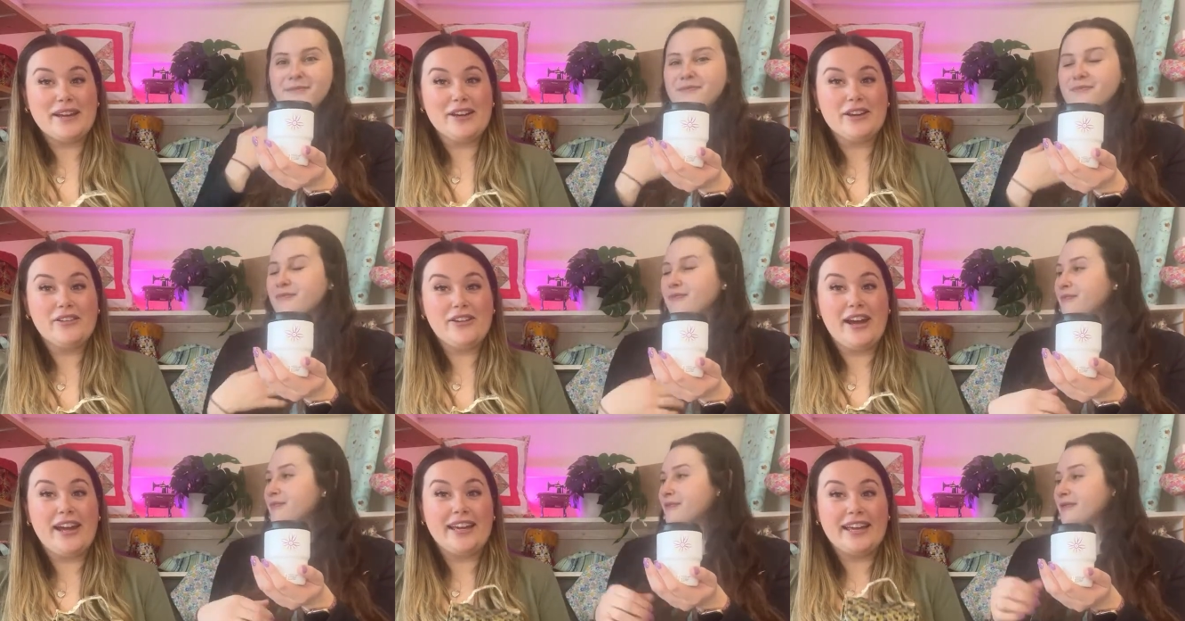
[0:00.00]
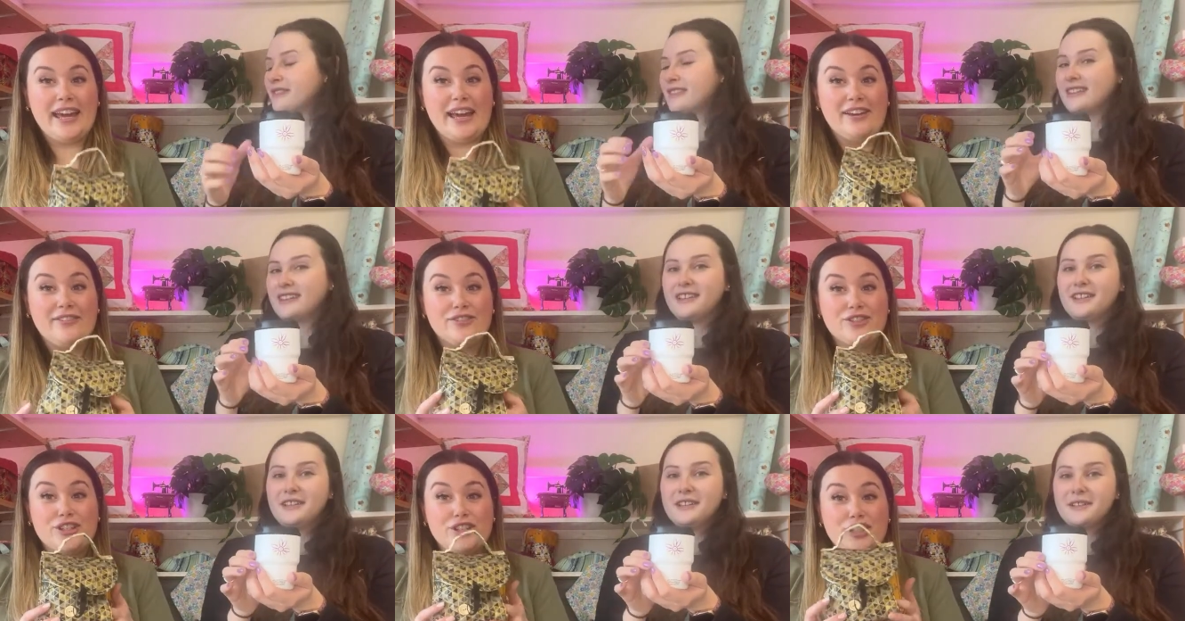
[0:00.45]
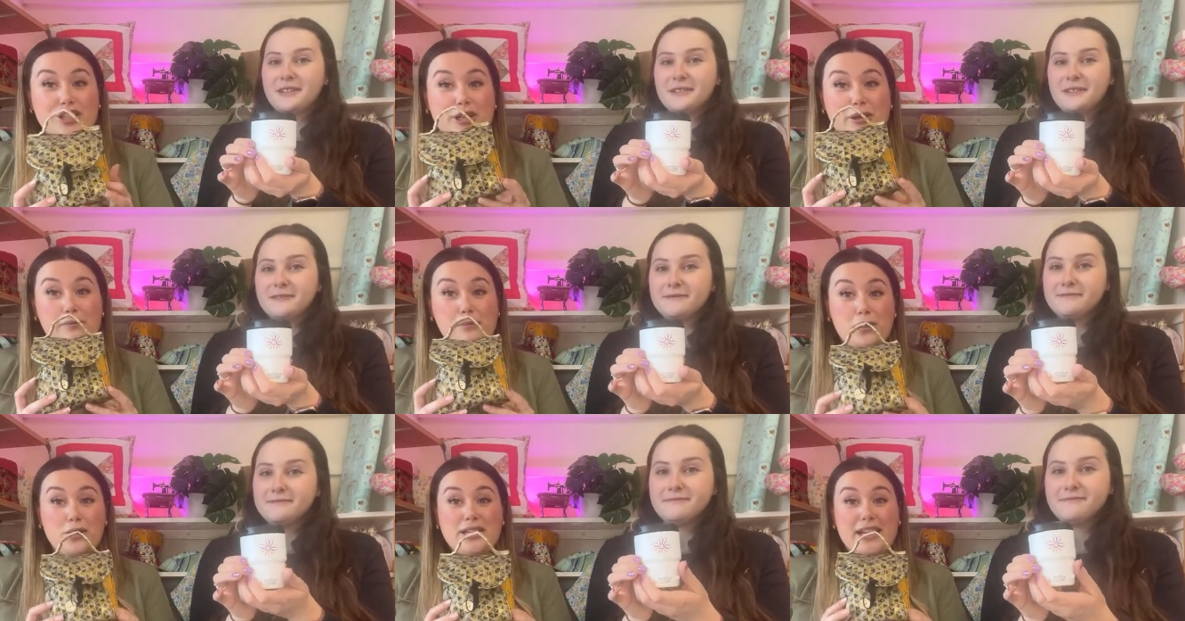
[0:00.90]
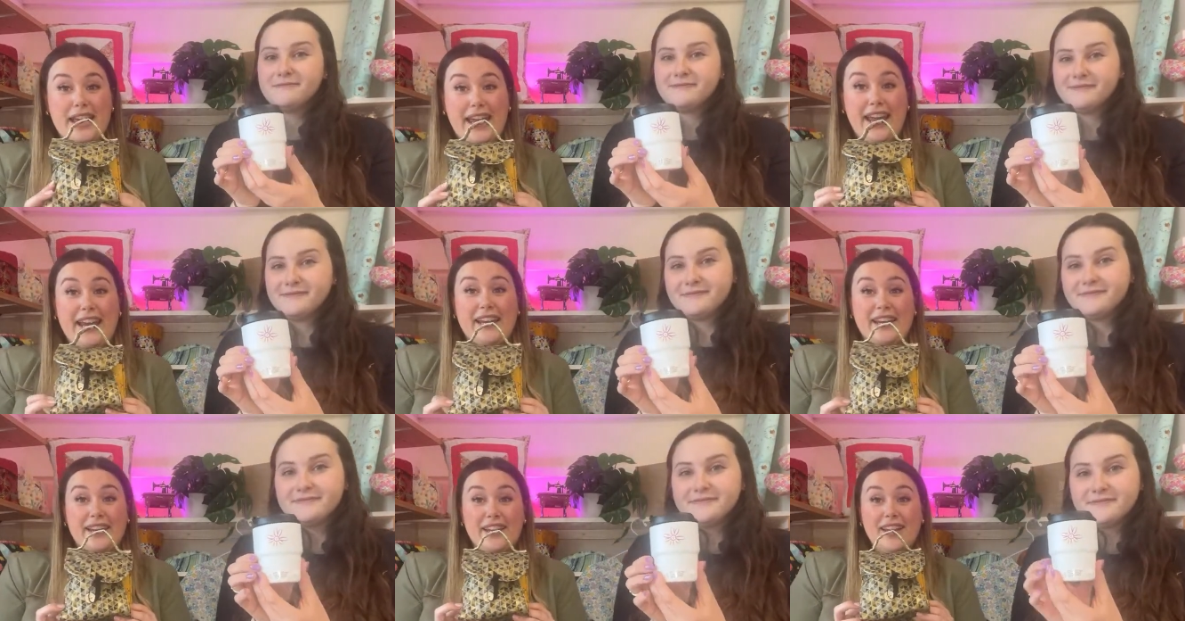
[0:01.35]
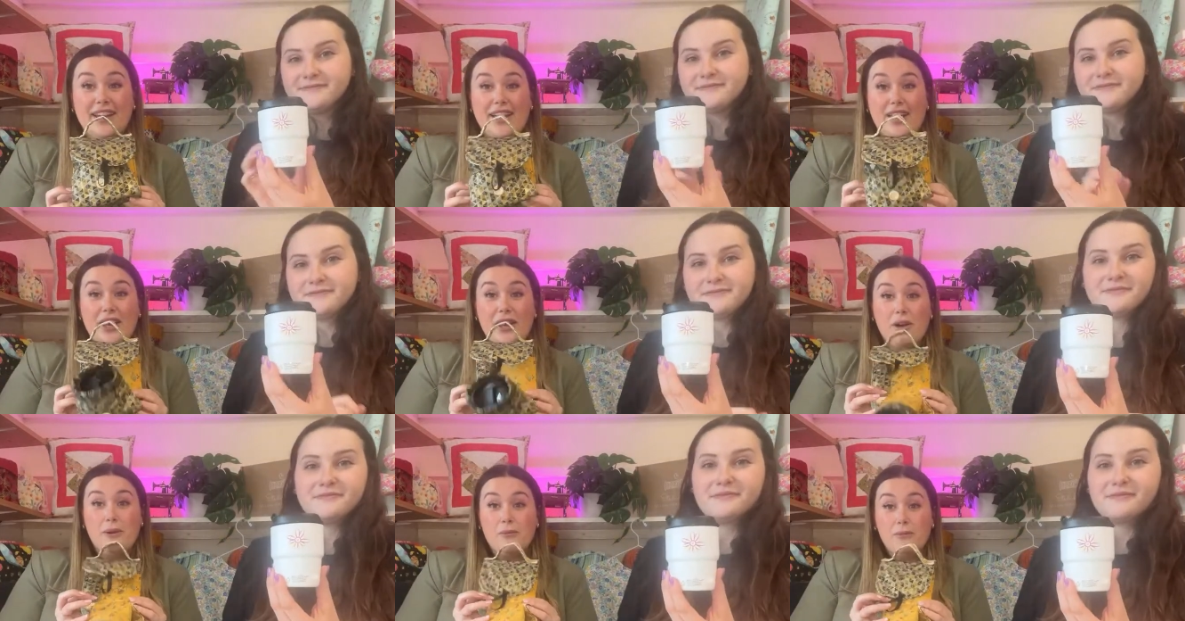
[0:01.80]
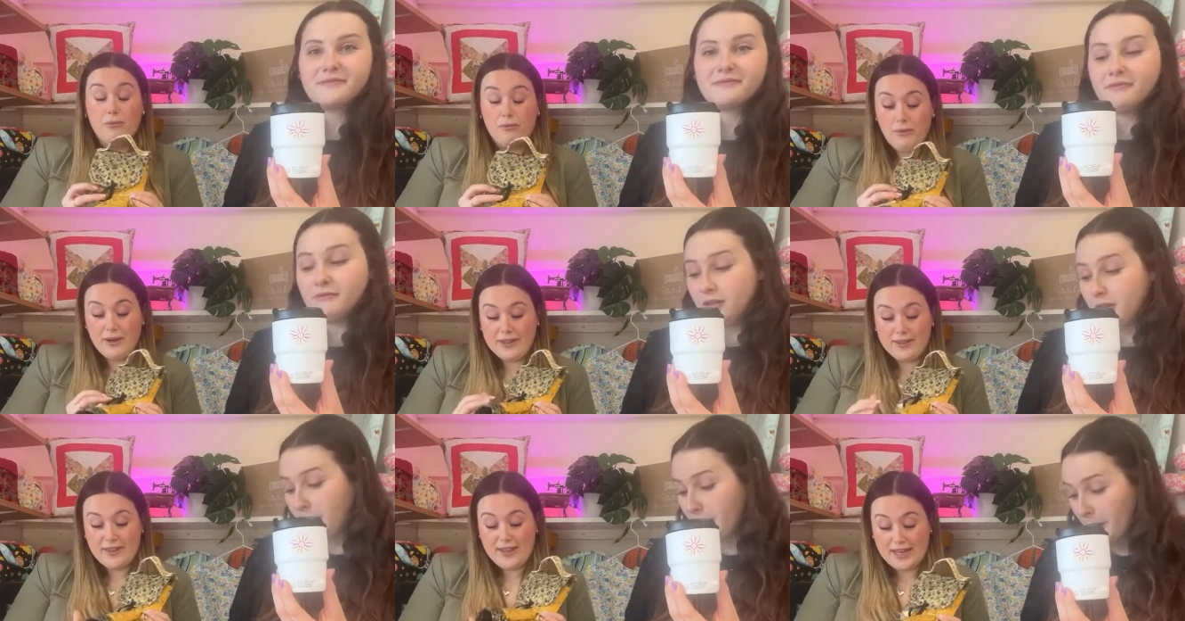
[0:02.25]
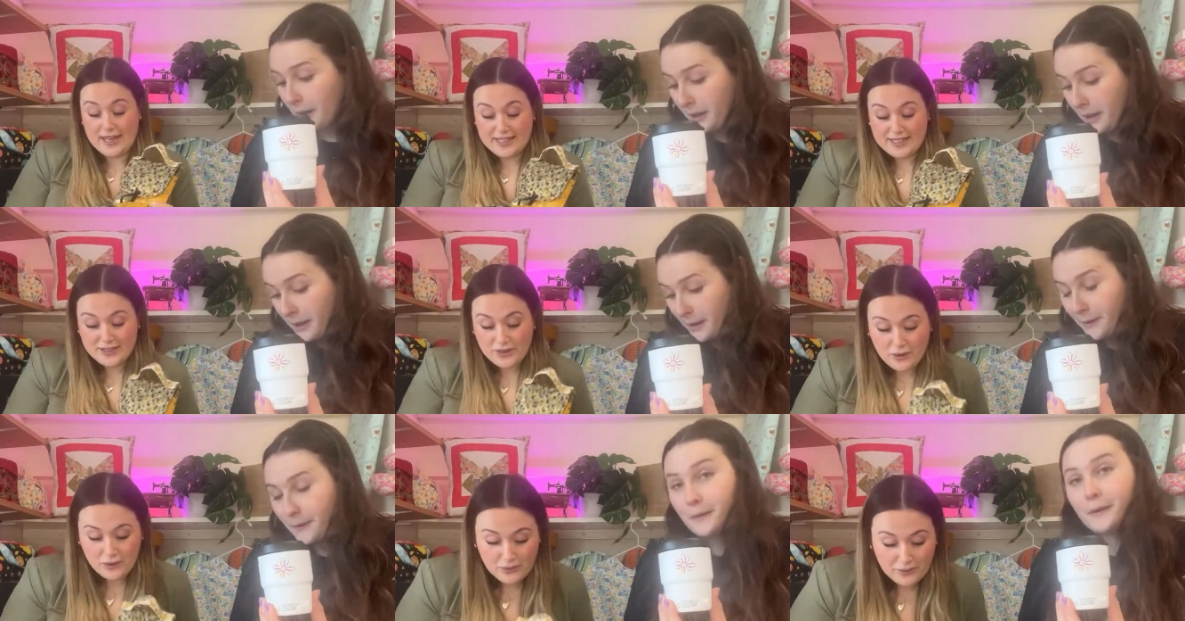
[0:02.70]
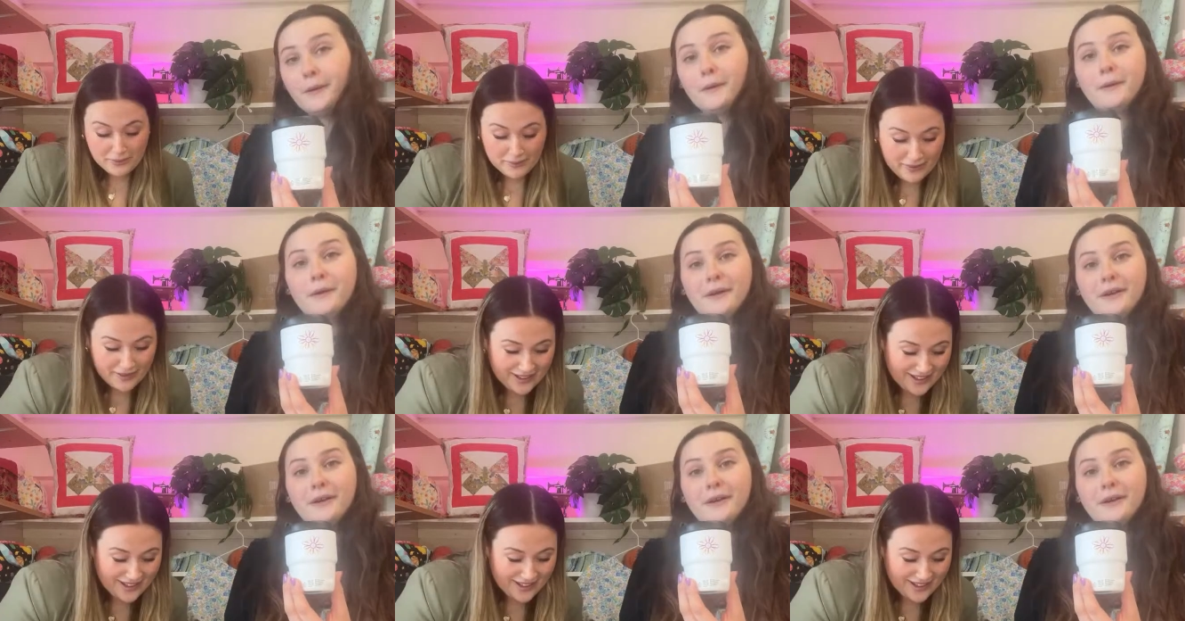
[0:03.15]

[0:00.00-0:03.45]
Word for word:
Speaker 1: a great gift because you could put it in with this. Oh,